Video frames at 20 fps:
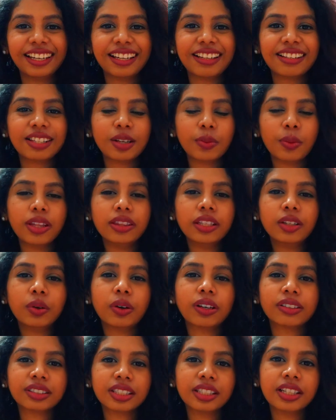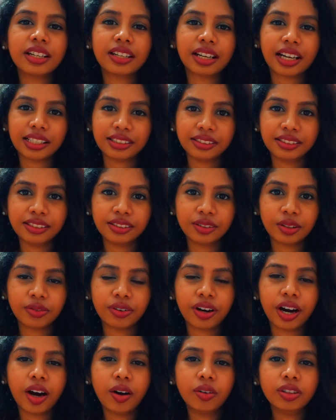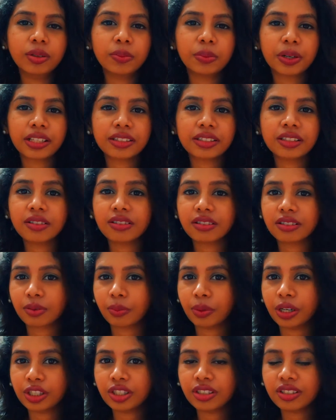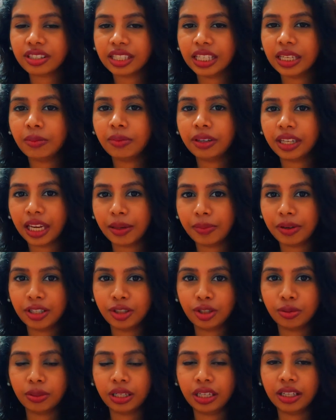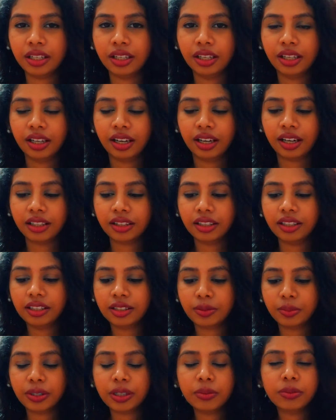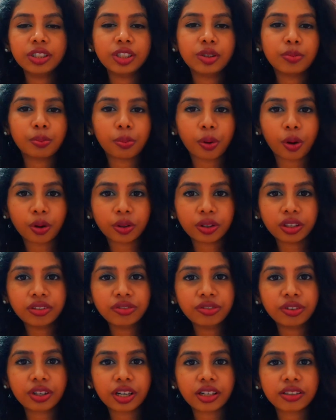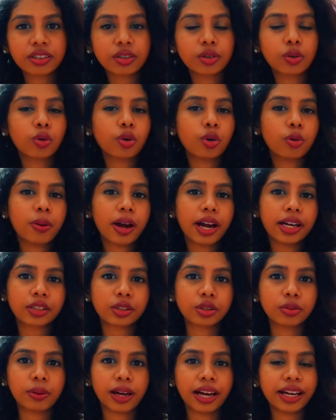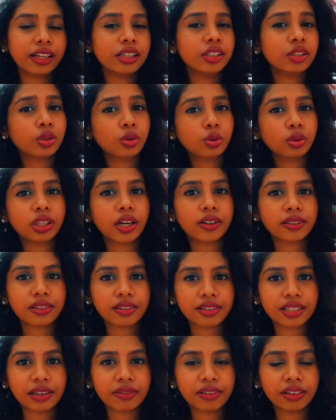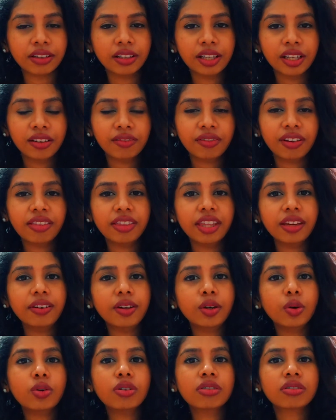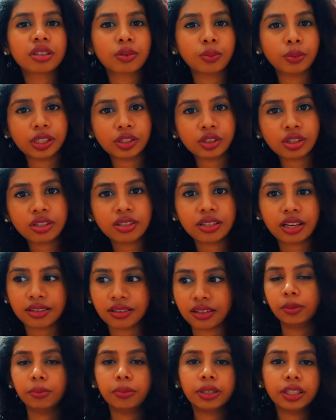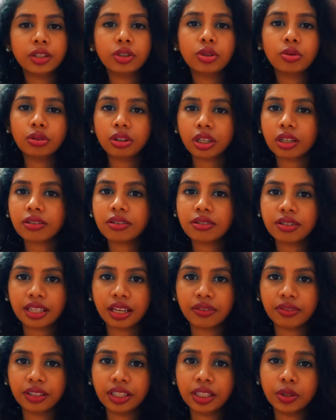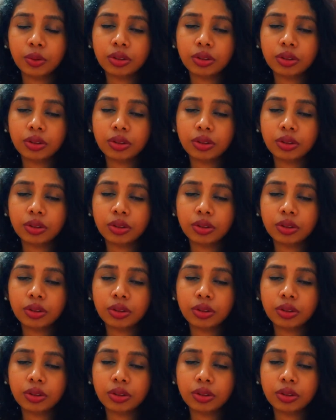So when the question arises of how the present reservation scheme came into being, I think it's pretty much important for us to go back in 2007 when there were no reservations as well. But in 2007, it